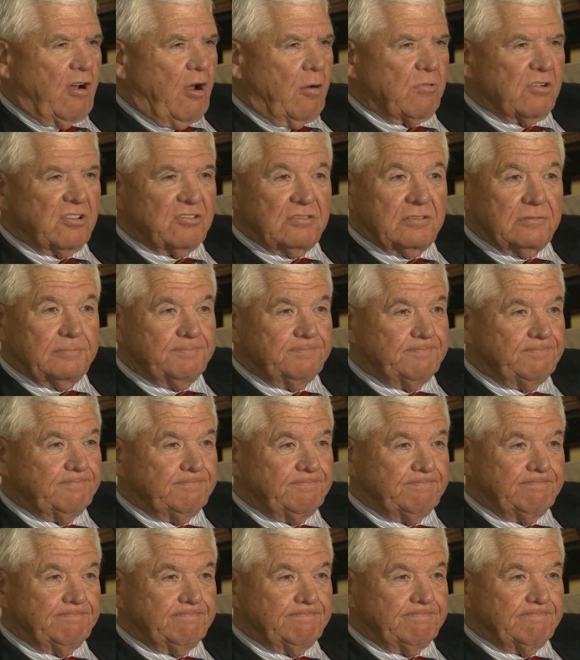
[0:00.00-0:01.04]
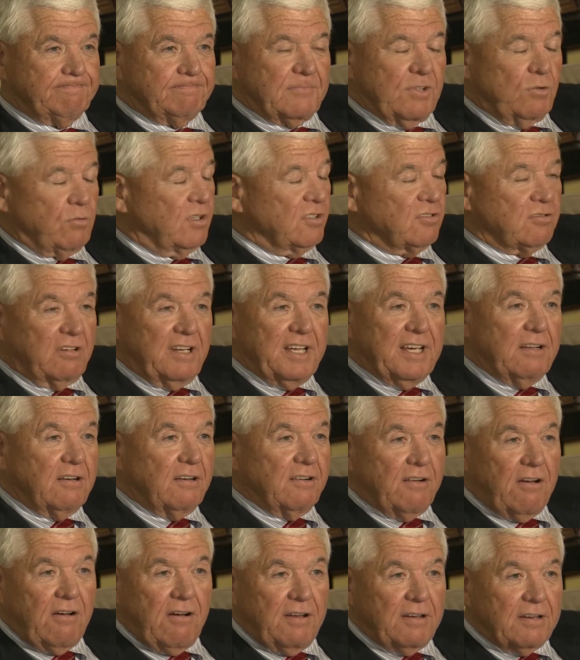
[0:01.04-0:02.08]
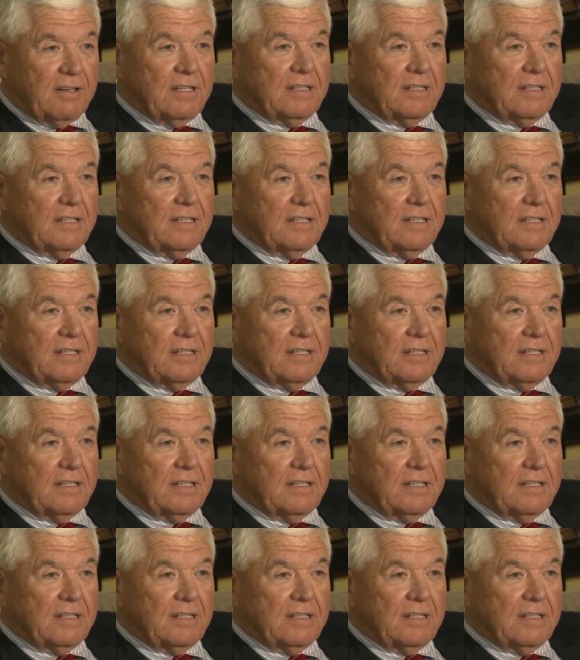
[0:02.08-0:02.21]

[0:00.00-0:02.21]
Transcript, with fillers: Roberts whether it's legal or not,